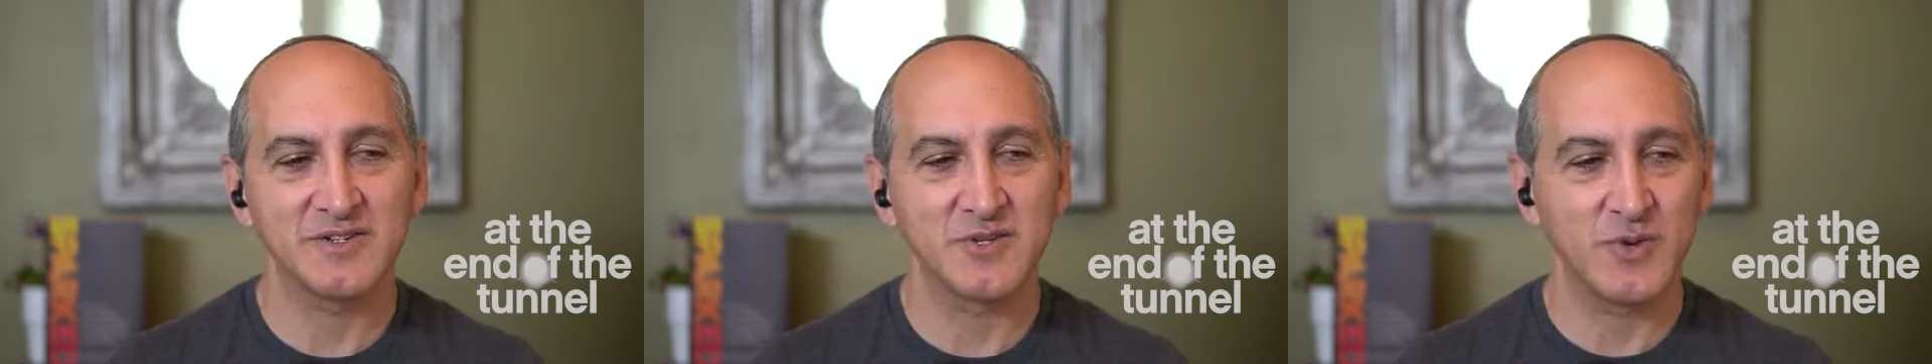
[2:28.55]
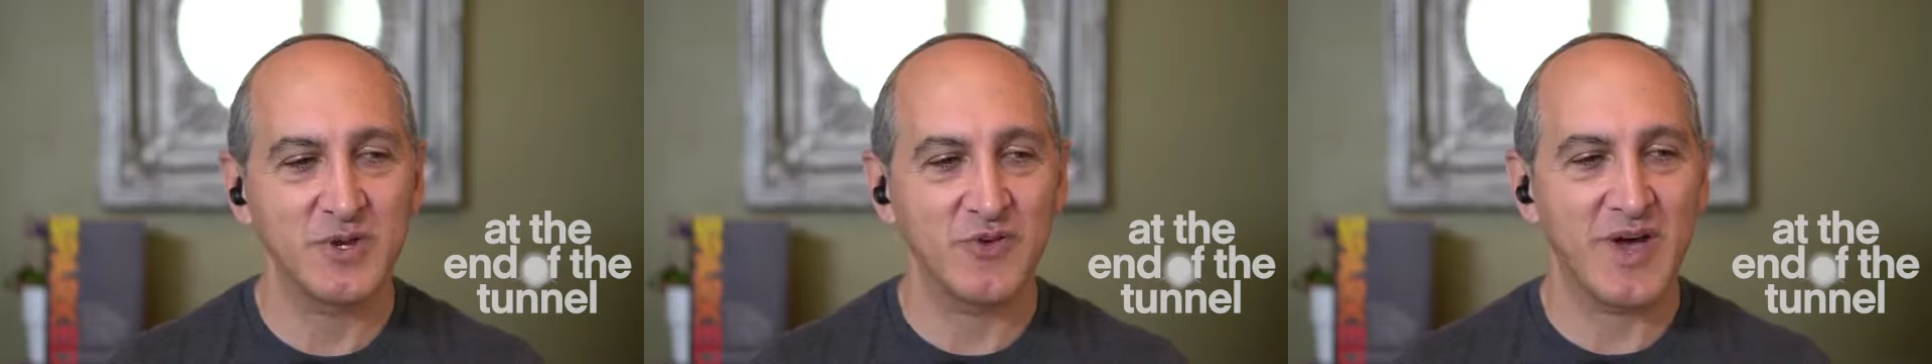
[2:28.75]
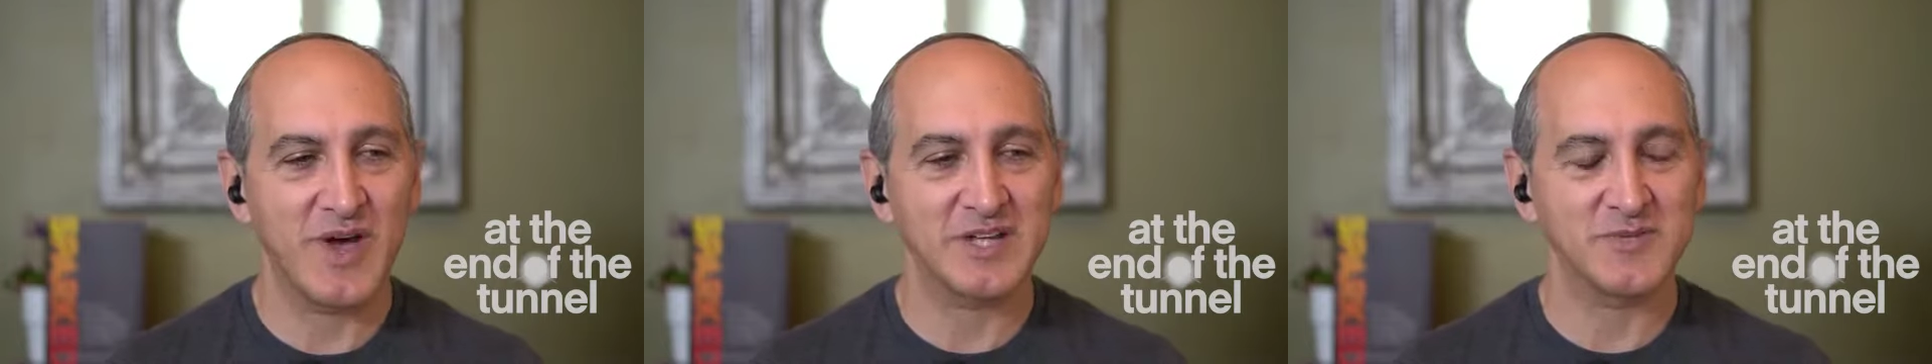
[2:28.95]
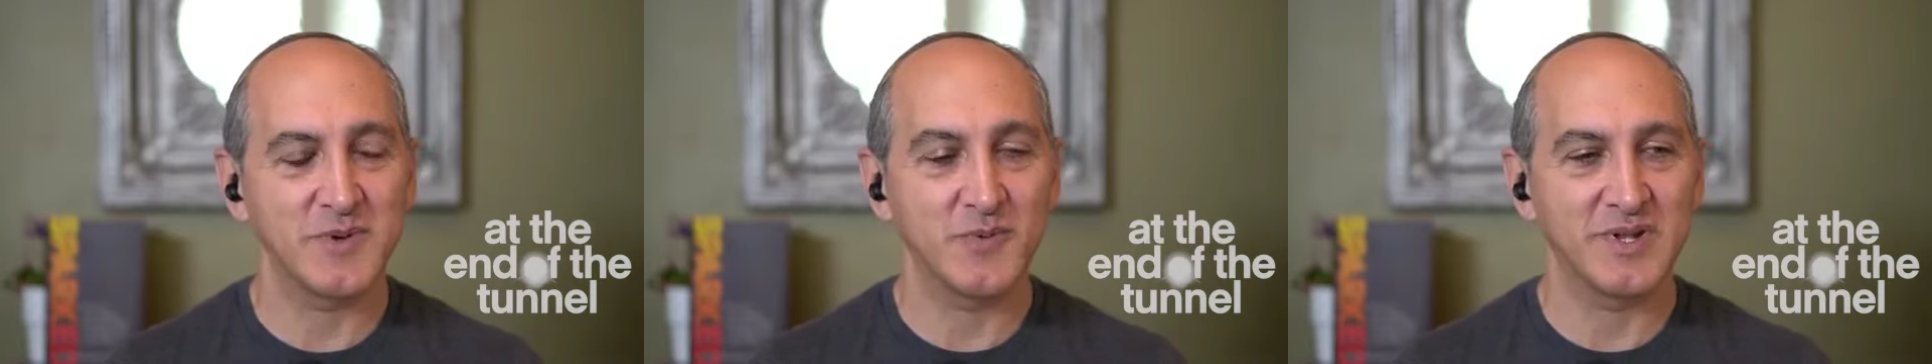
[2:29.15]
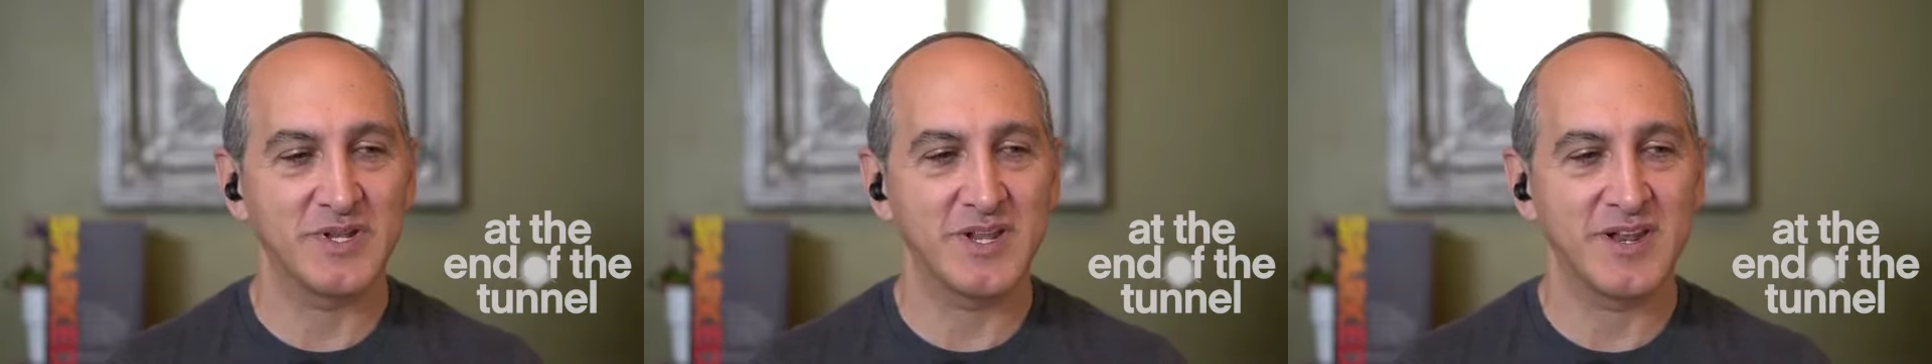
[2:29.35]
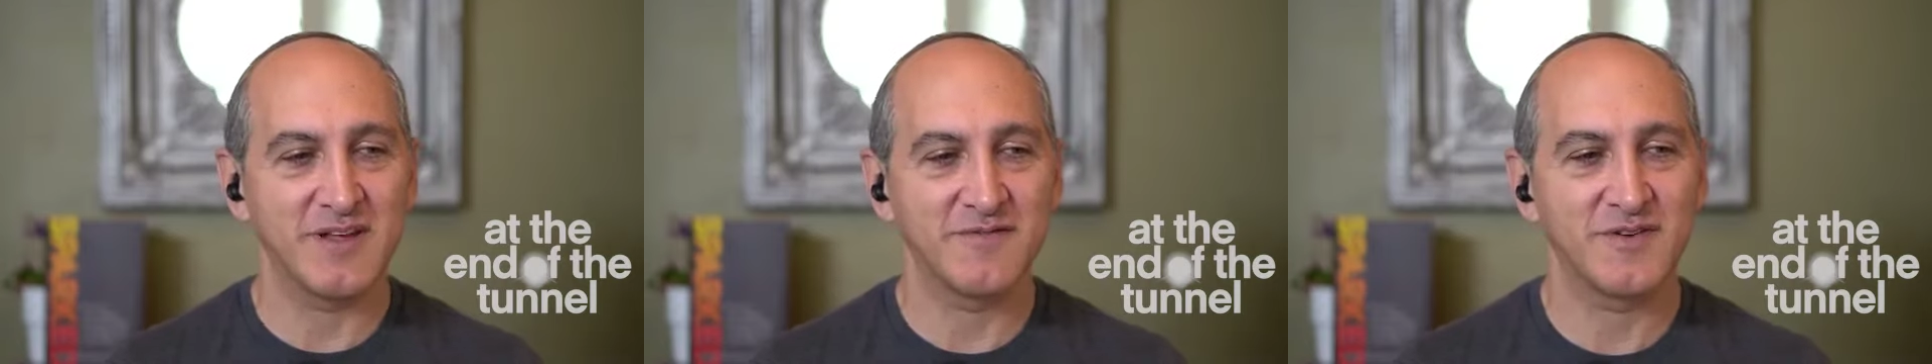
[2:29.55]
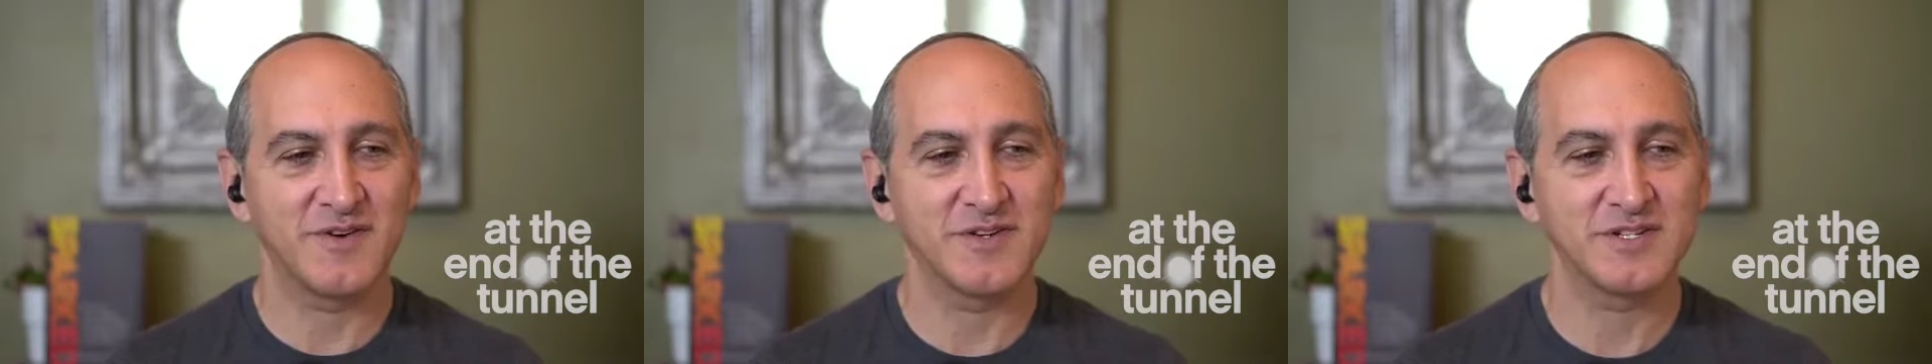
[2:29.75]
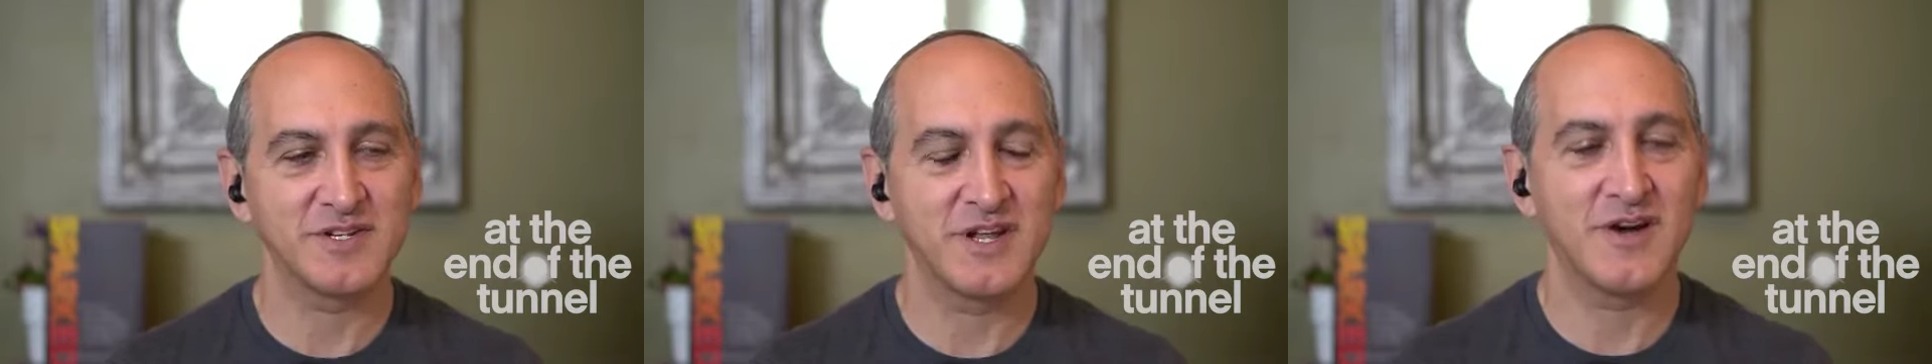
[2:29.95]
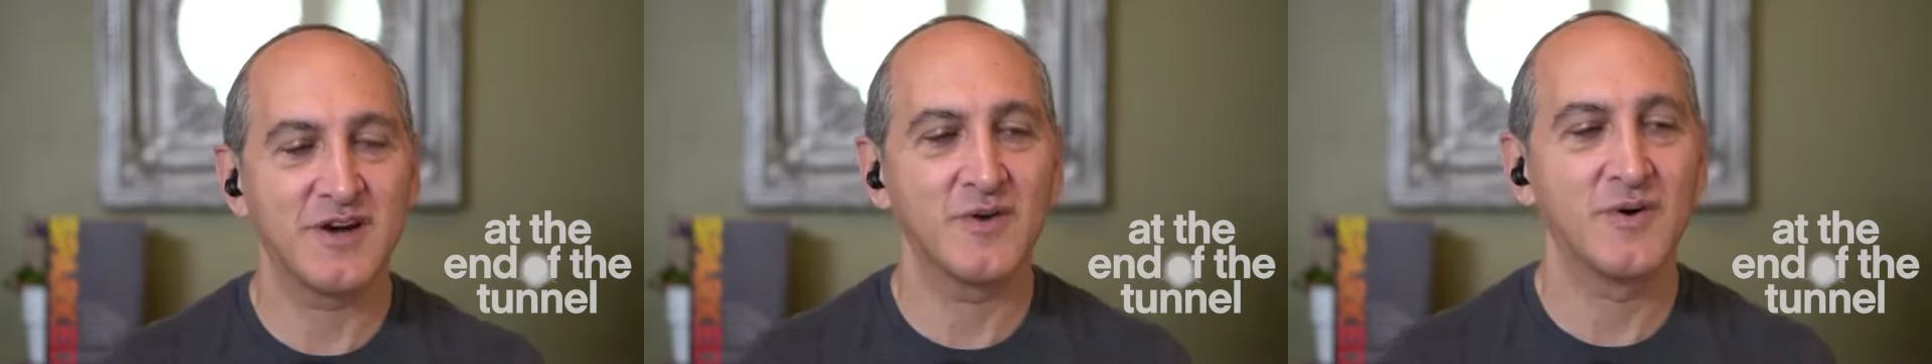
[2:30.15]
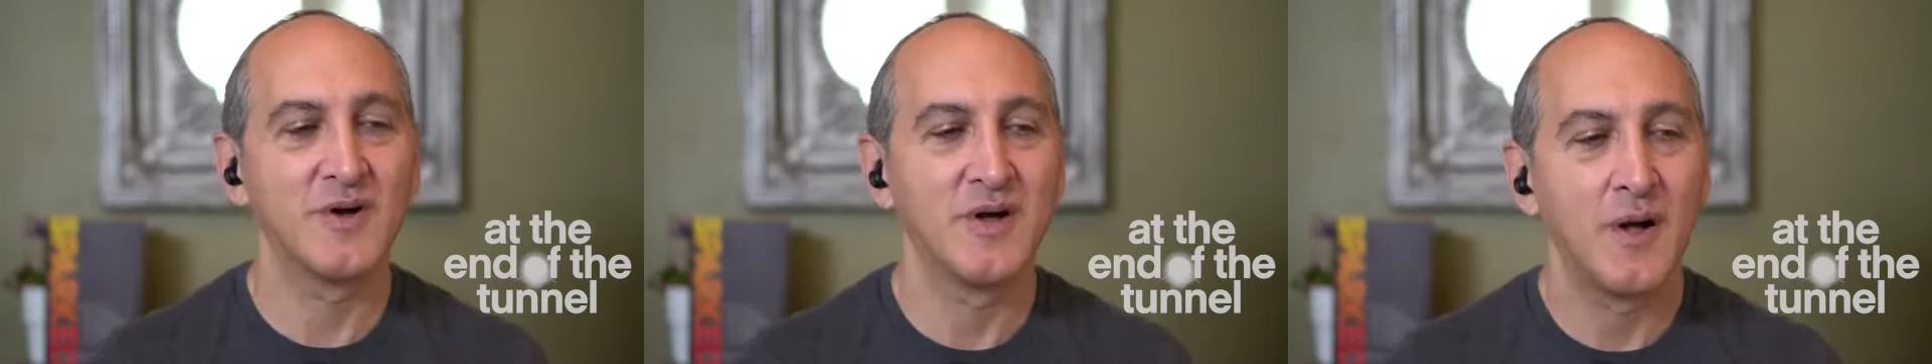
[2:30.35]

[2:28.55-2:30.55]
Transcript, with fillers: So when you asked me when did I first know,